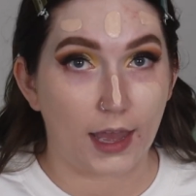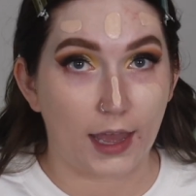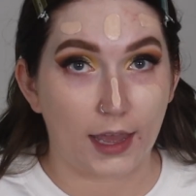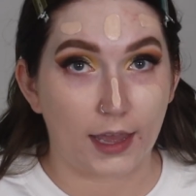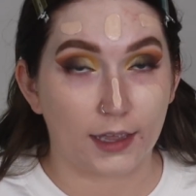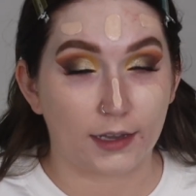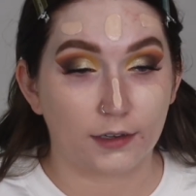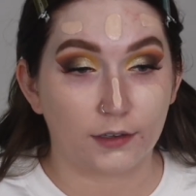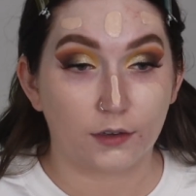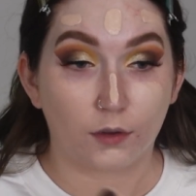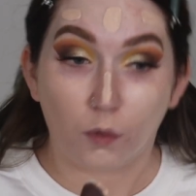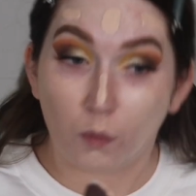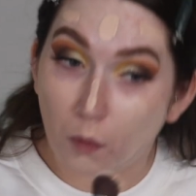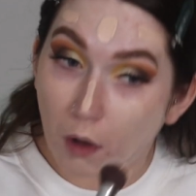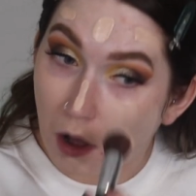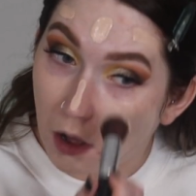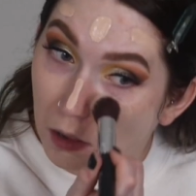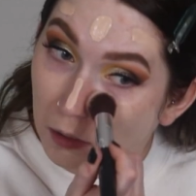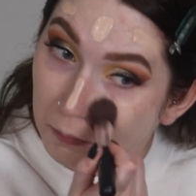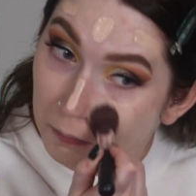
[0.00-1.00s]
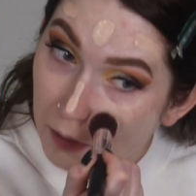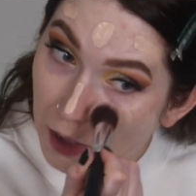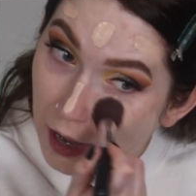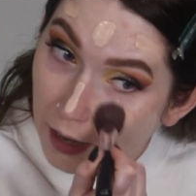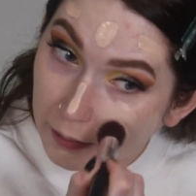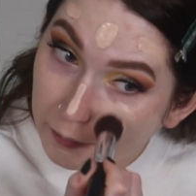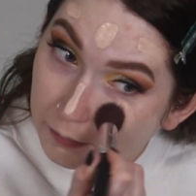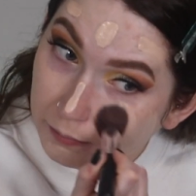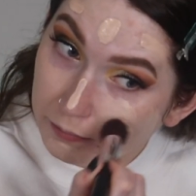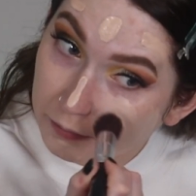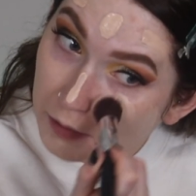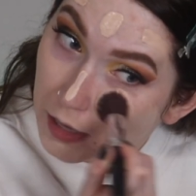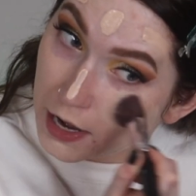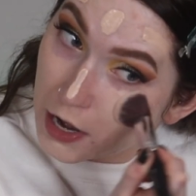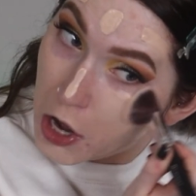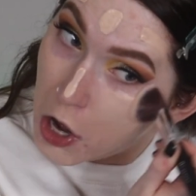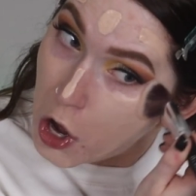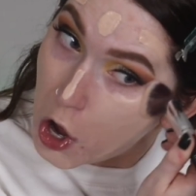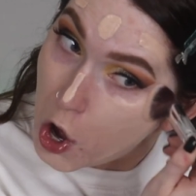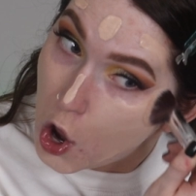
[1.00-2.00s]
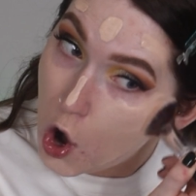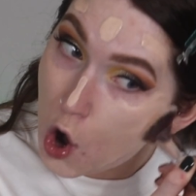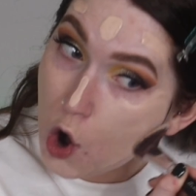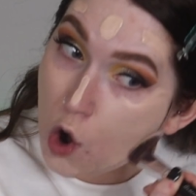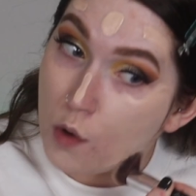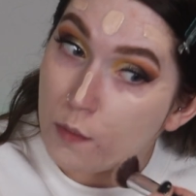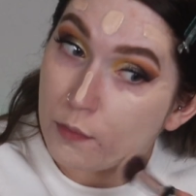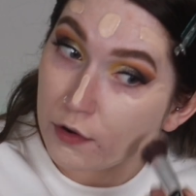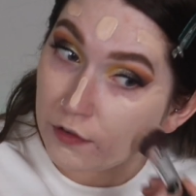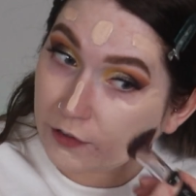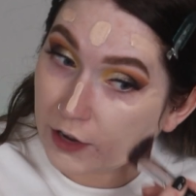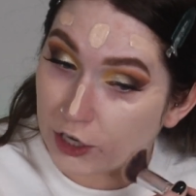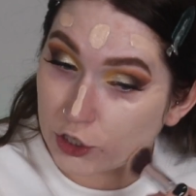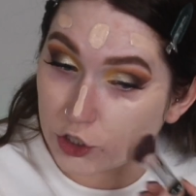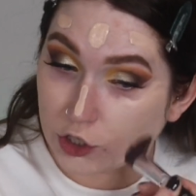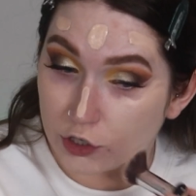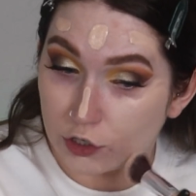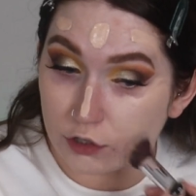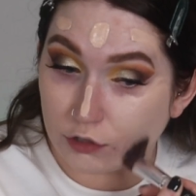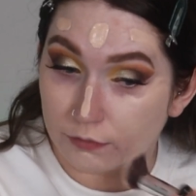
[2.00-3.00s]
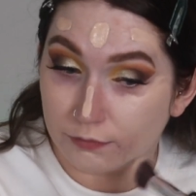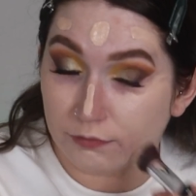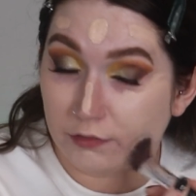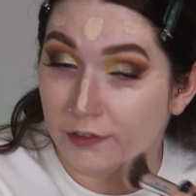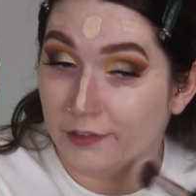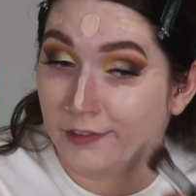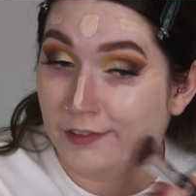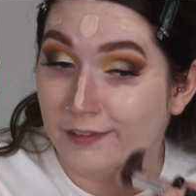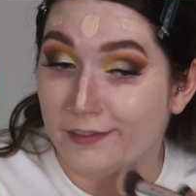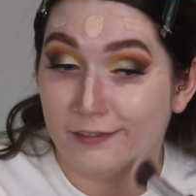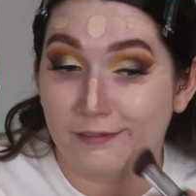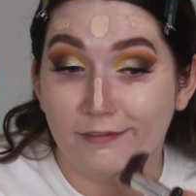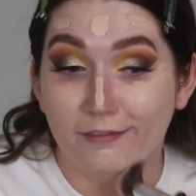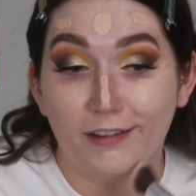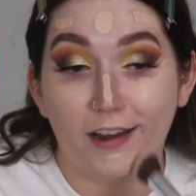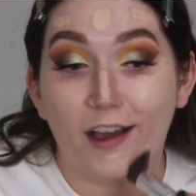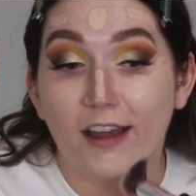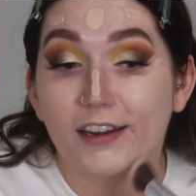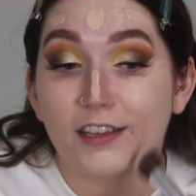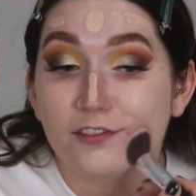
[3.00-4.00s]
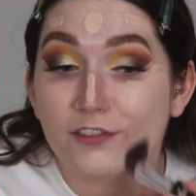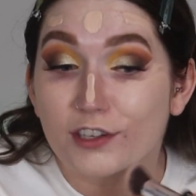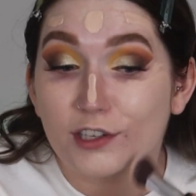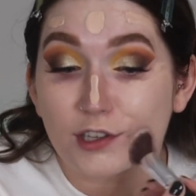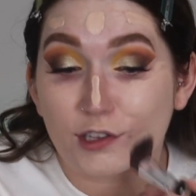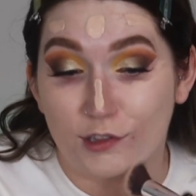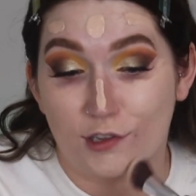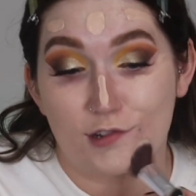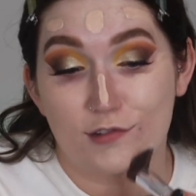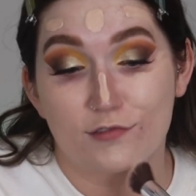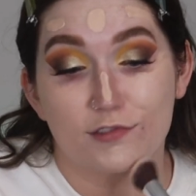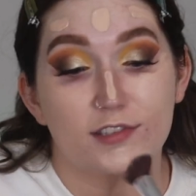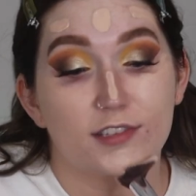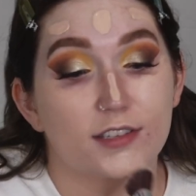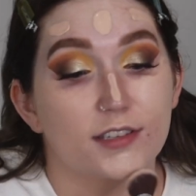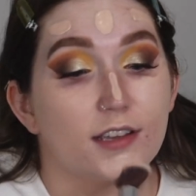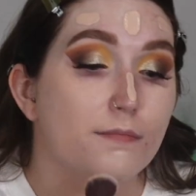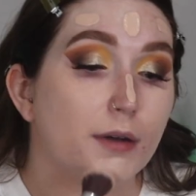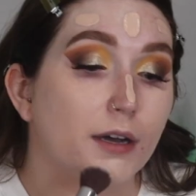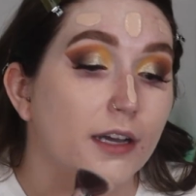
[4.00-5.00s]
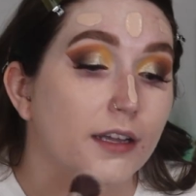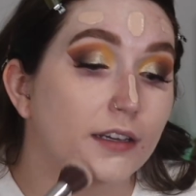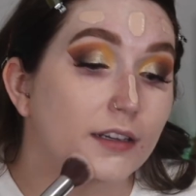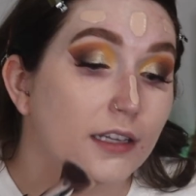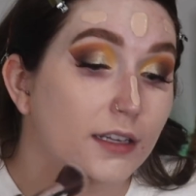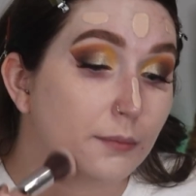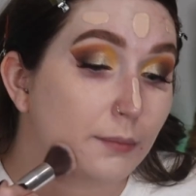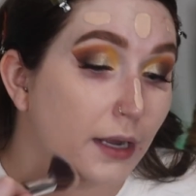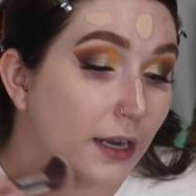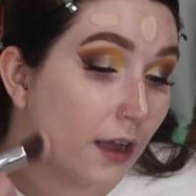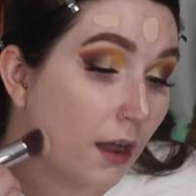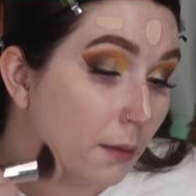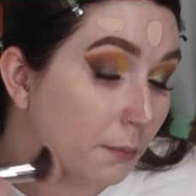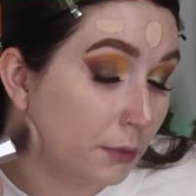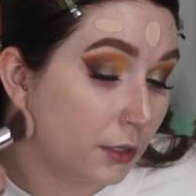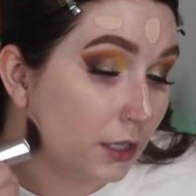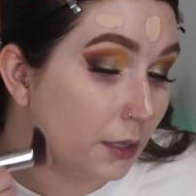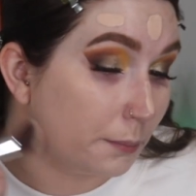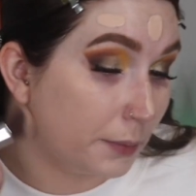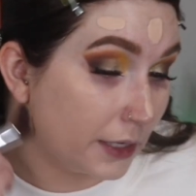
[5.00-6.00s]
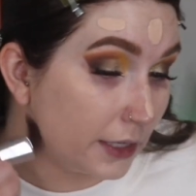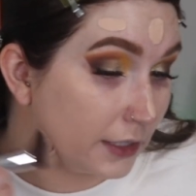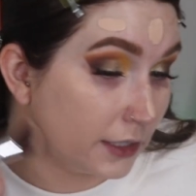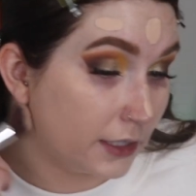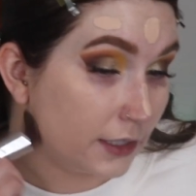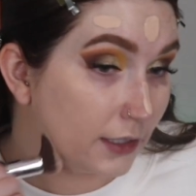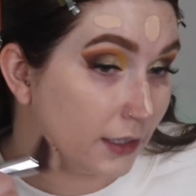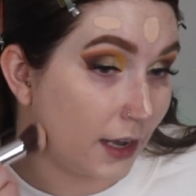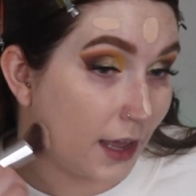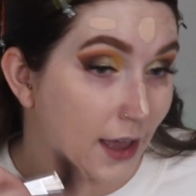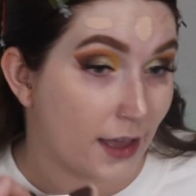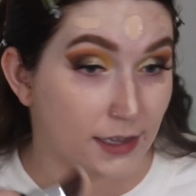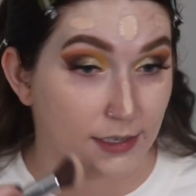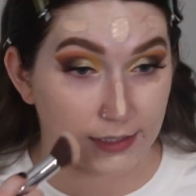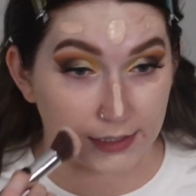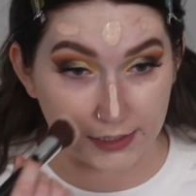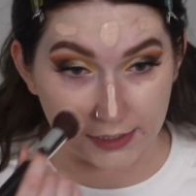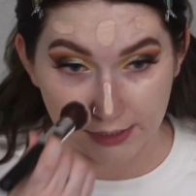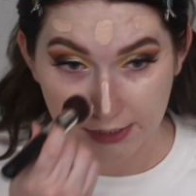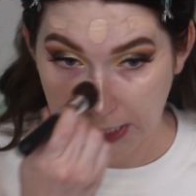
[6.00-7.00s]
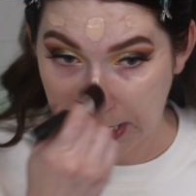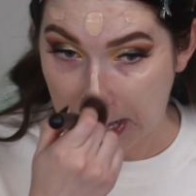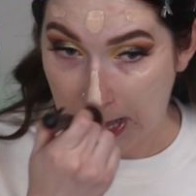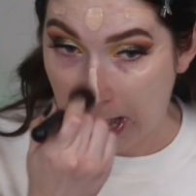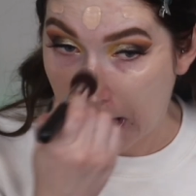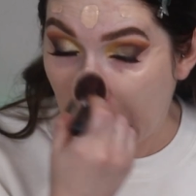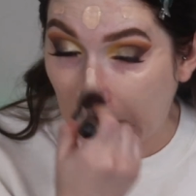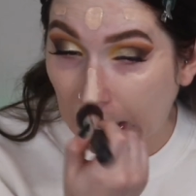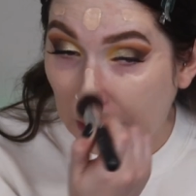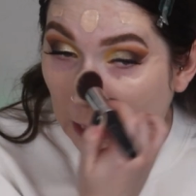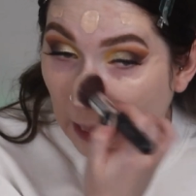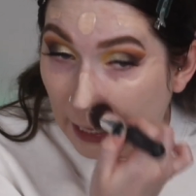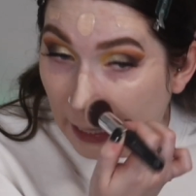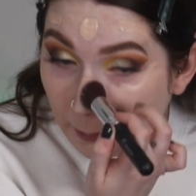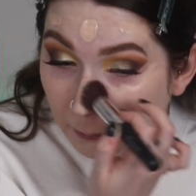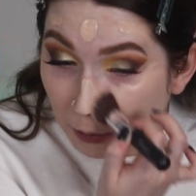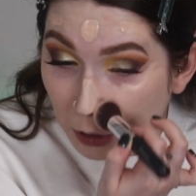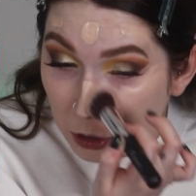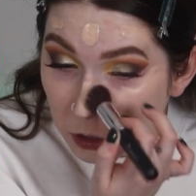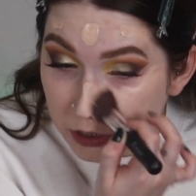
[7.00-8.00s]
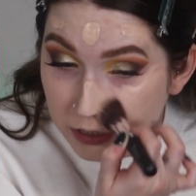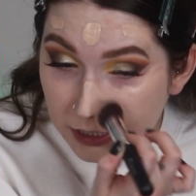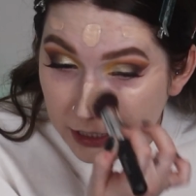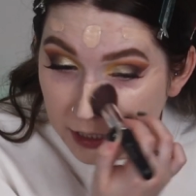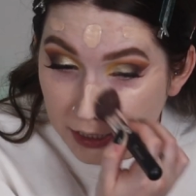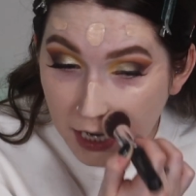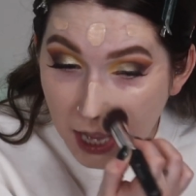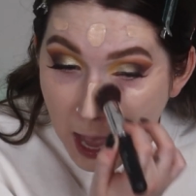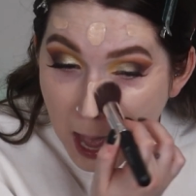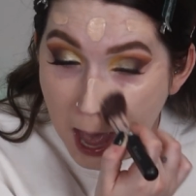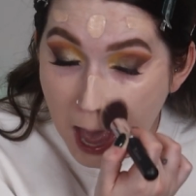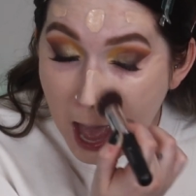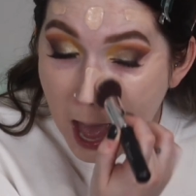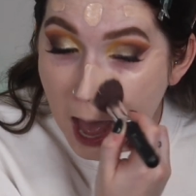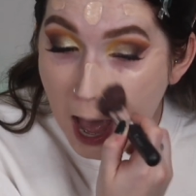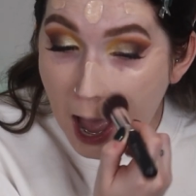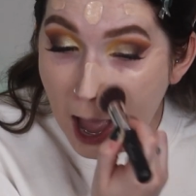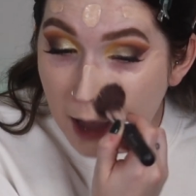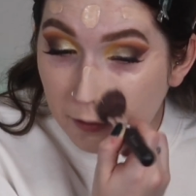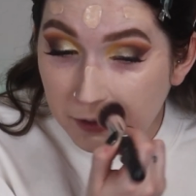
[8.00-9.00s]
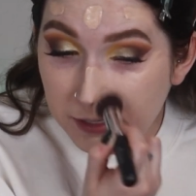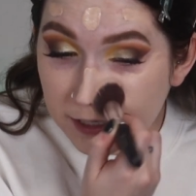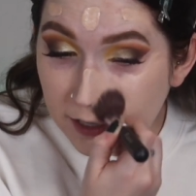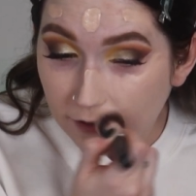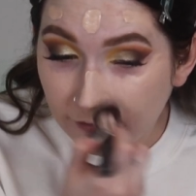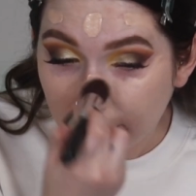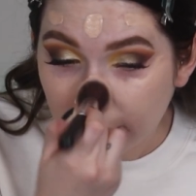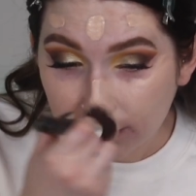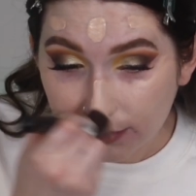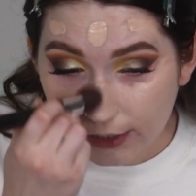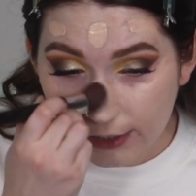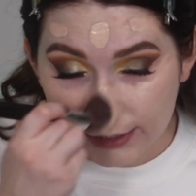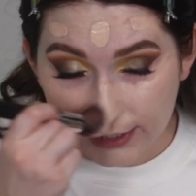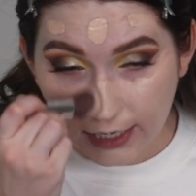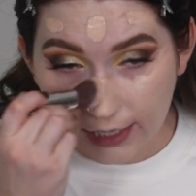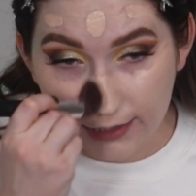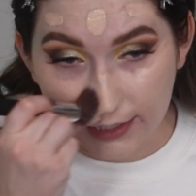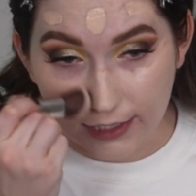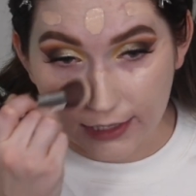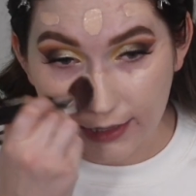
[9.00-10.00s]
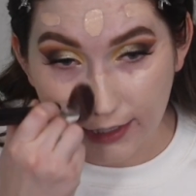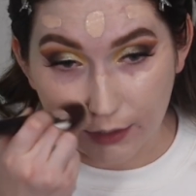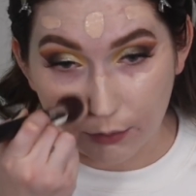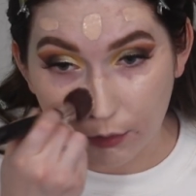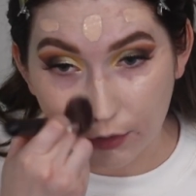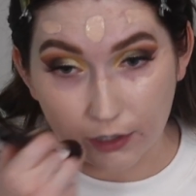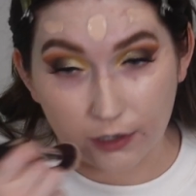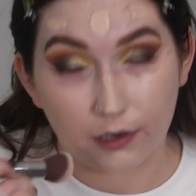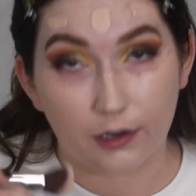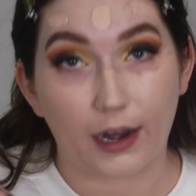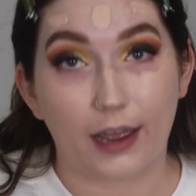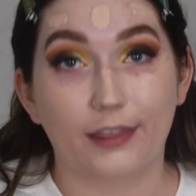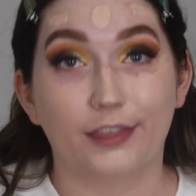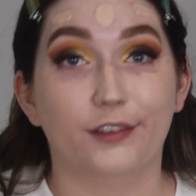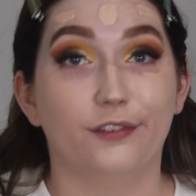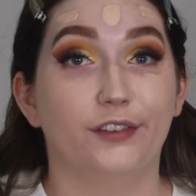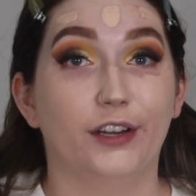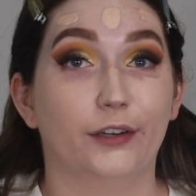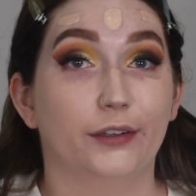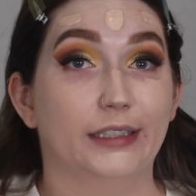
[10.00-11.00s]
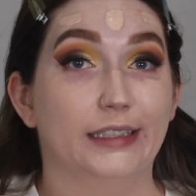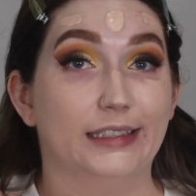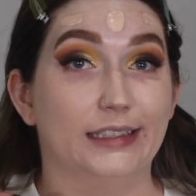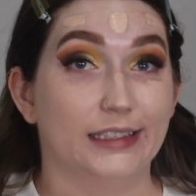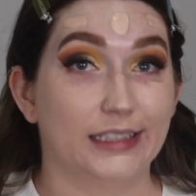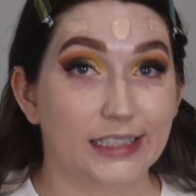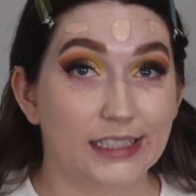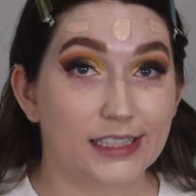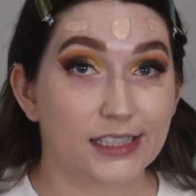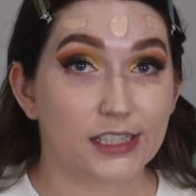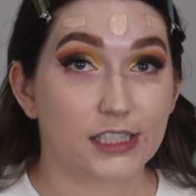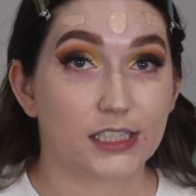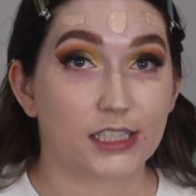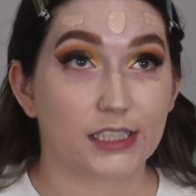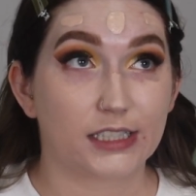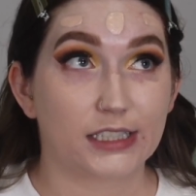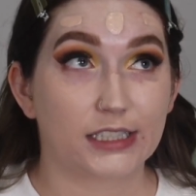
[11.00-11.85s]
And while I'm no professional, not even close, but in my humble opinion as a lay person, I would definitely say that they were at the very least